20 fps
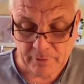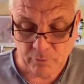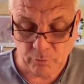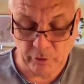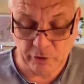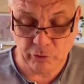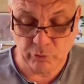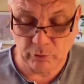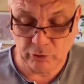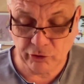
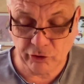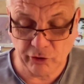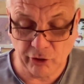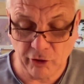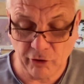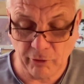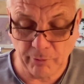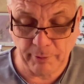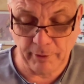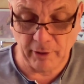Which will
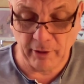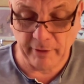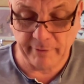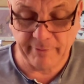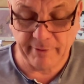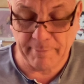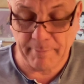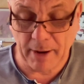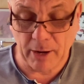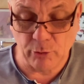stir up a lot of
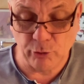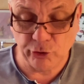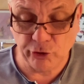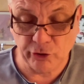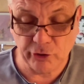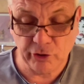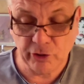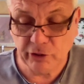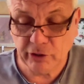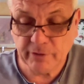
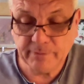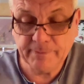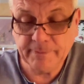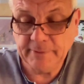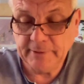emotions.